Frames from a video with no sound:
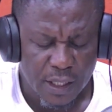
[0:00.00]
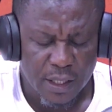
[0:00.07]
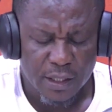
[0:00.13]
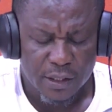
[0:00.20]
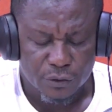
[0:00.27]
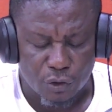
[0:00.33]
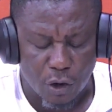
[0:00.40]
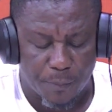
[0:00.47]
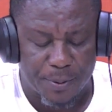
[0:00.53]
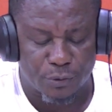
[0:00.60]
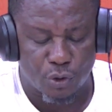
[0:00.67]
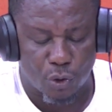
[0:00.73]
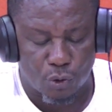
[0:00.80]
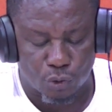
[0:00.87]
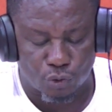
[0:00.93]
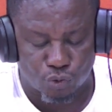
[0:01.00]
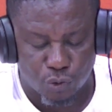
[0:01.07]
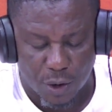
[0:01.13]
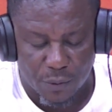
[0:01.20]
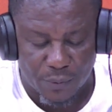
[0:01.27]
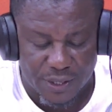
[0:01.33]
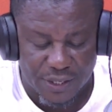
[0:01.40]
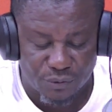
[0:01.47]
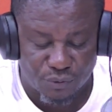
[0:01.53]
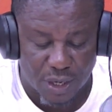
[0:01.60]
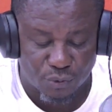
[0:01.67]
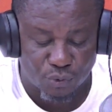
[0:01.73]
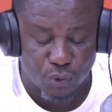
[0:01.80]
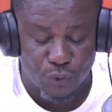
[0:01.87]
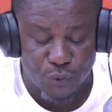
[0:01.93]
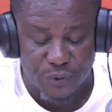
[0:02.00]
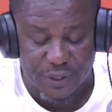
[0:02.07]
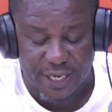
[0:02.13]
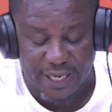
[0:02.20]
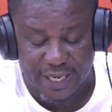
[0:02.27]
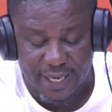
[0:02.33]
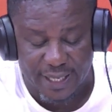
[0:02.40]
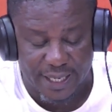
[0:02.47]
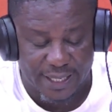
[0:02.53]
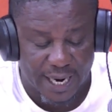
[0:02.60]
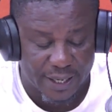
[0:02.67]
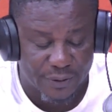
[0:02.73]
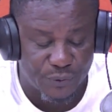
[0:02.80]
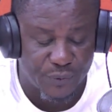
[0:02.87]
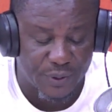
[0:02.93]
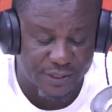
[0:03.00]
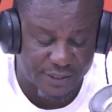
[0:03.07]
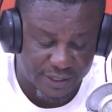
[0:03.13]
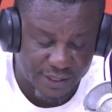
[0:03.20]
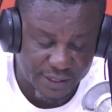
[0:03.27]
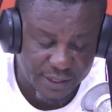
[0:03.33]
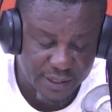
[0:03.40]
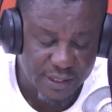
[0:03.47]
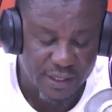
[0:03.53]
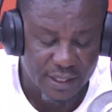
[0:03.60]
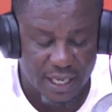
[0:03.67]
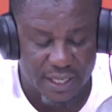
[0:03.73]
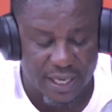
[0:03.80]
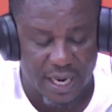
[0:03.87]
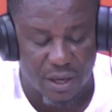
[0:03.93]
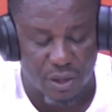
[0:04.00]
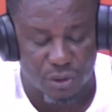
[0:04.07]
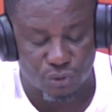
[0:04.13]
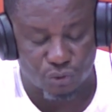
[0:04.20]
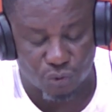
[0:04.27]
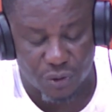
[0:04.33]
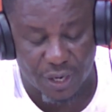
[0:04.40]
so a person called to what this was UK, Canada, USA, and now Australia